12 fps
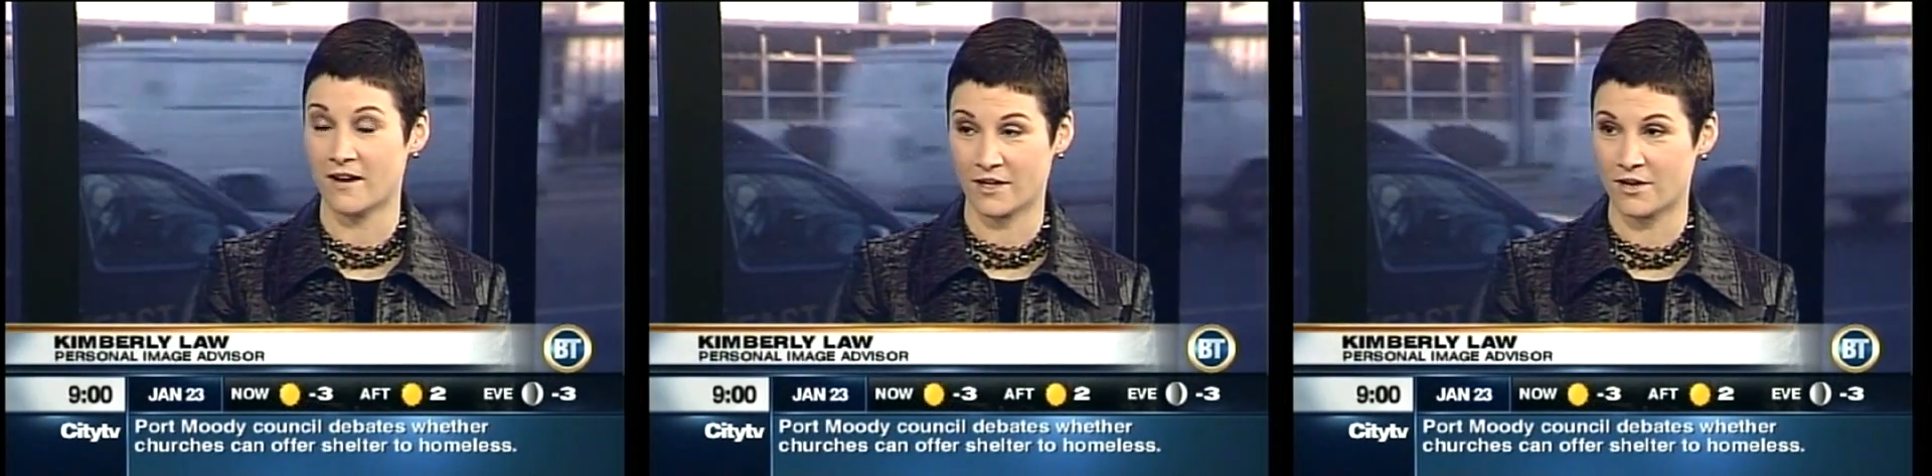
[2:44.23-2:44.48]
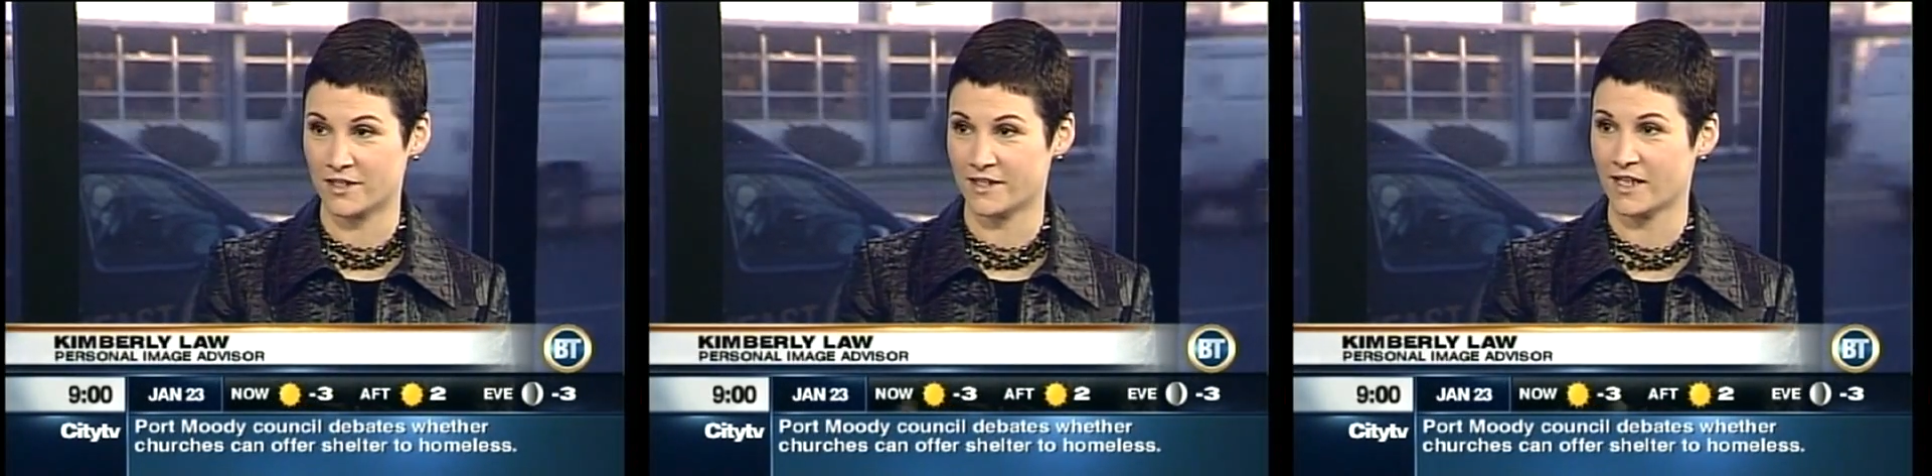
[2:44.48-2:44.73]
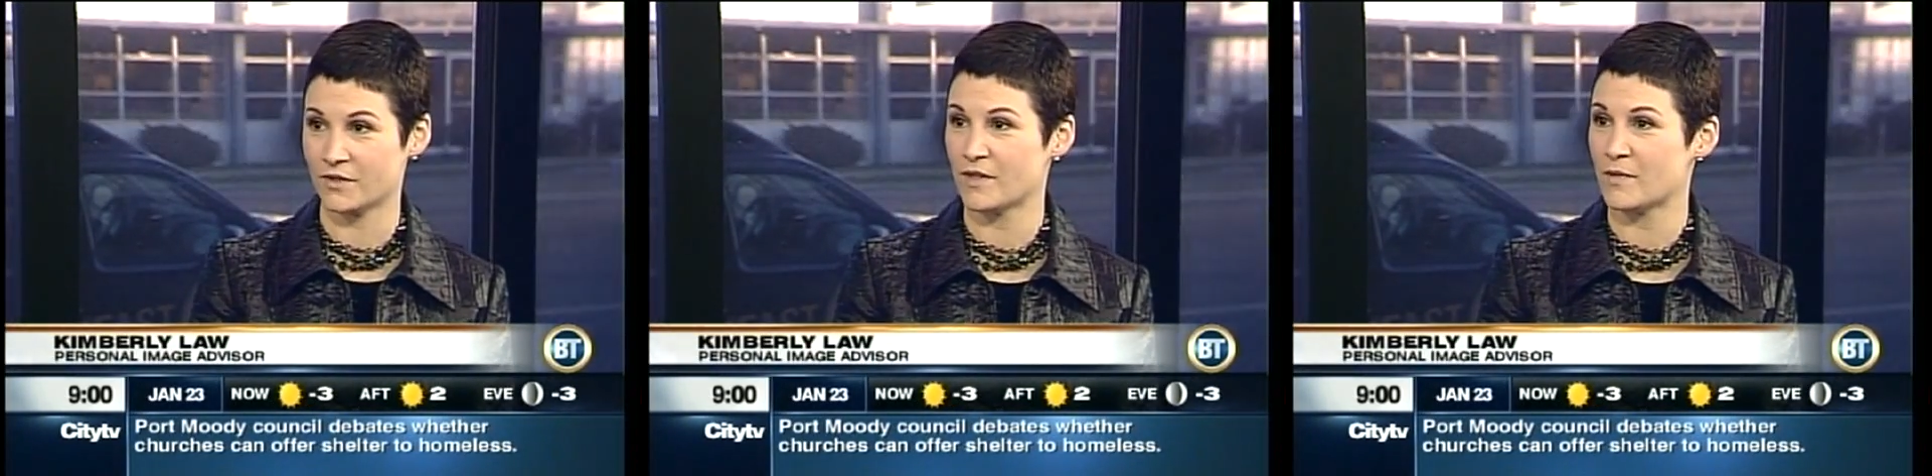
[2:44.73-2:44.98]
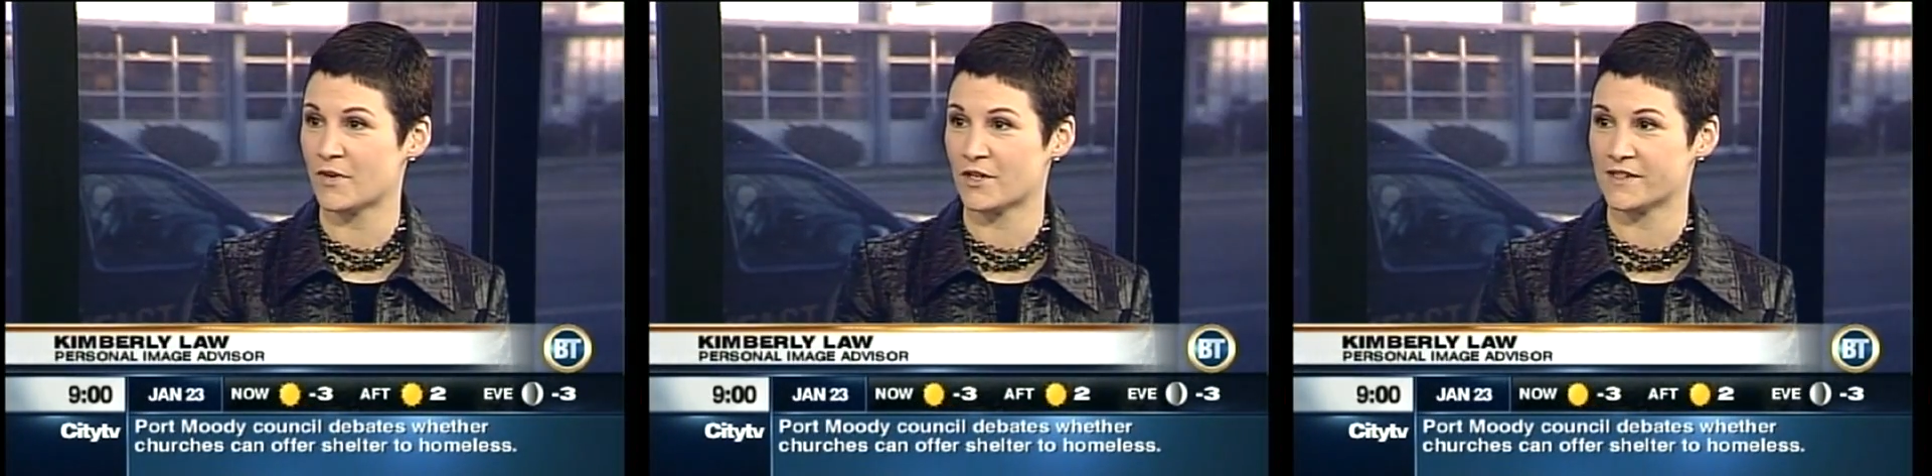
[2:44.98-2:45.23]
eye contact with
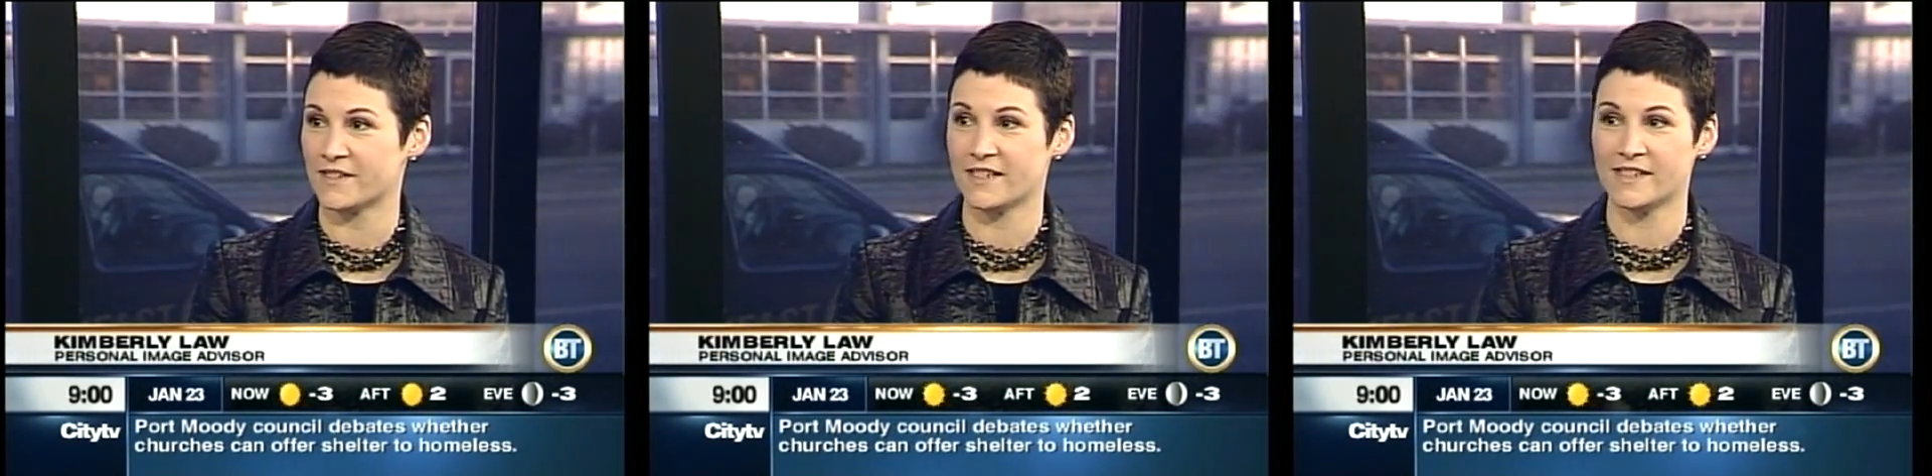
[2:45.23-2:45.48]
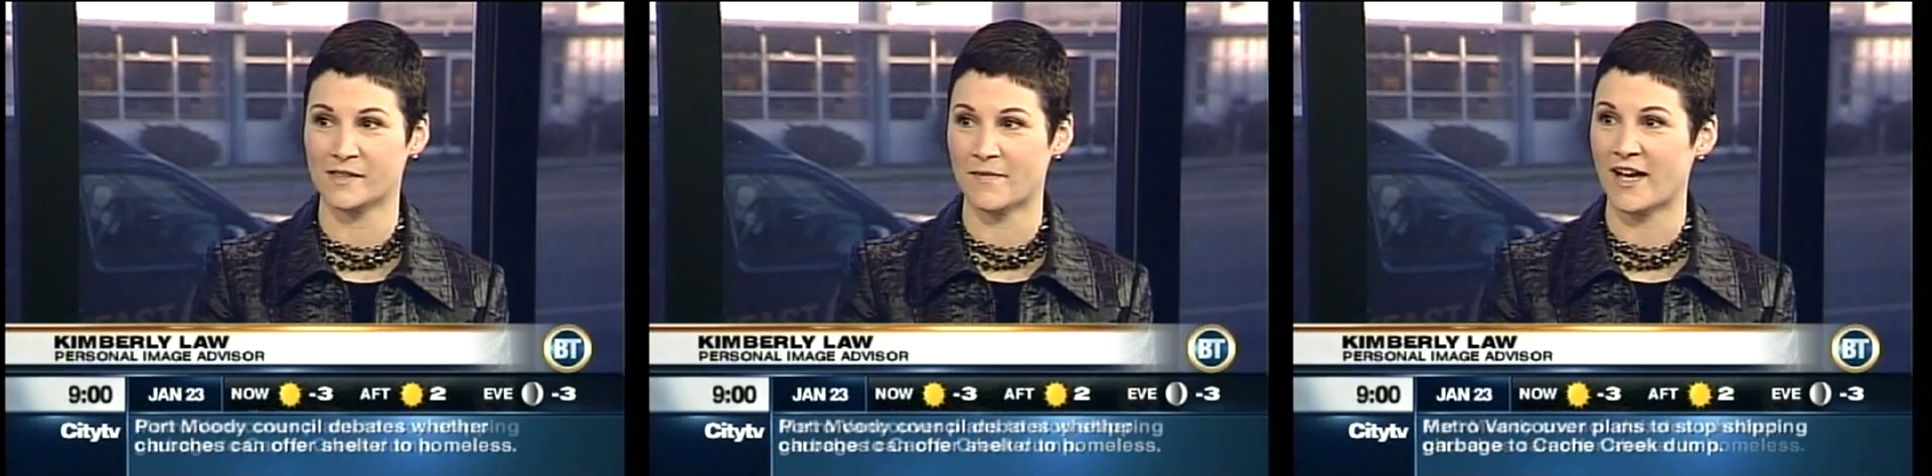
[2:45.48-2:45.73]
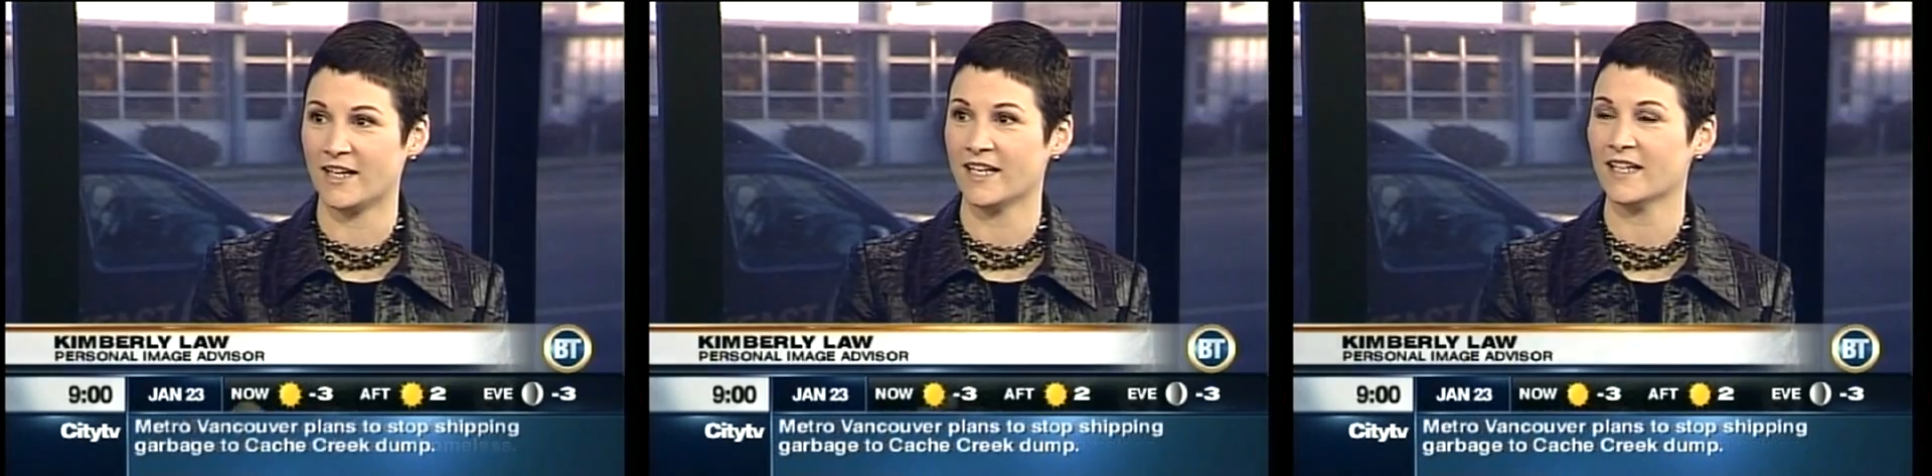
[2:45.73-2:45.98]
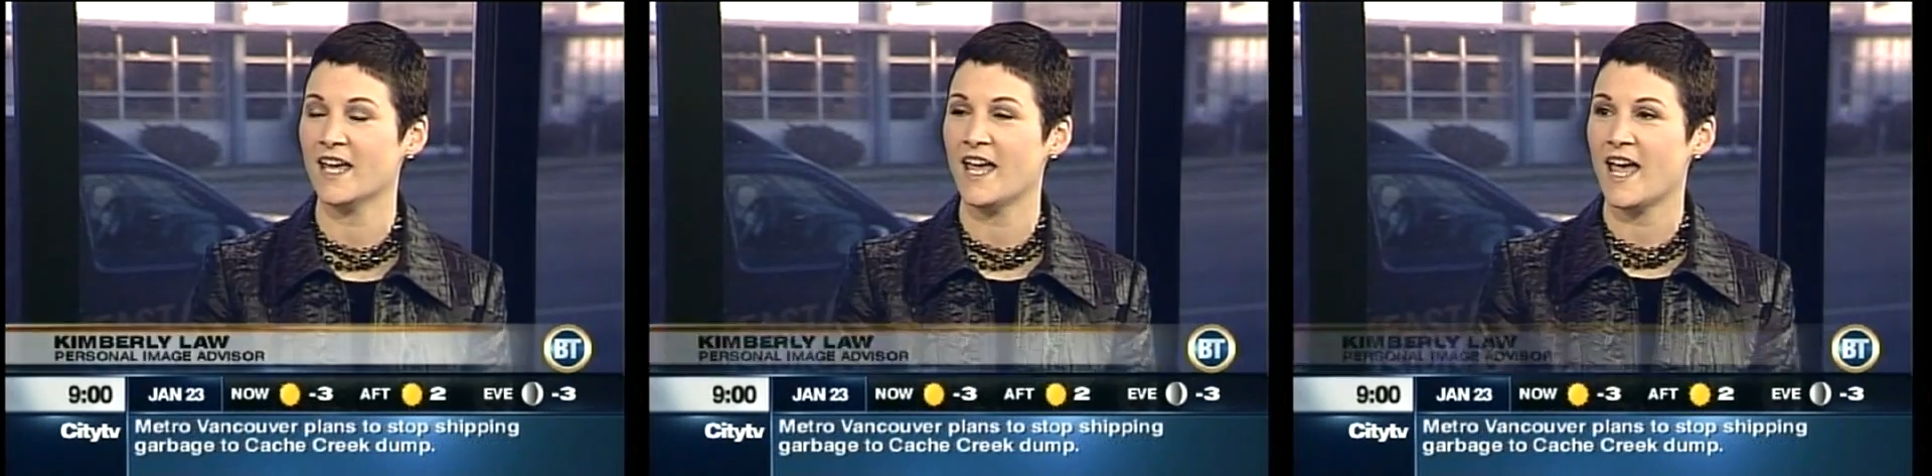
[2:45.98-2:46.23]
the person and
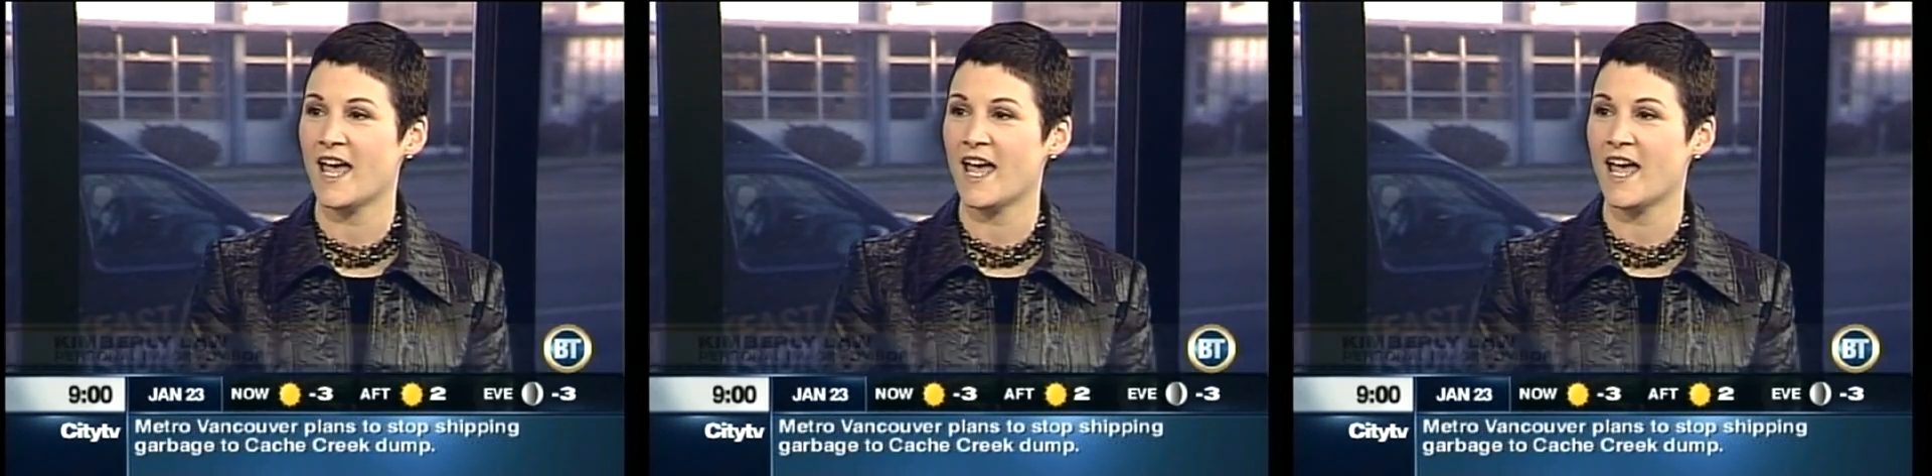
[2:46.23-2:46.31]
smiling,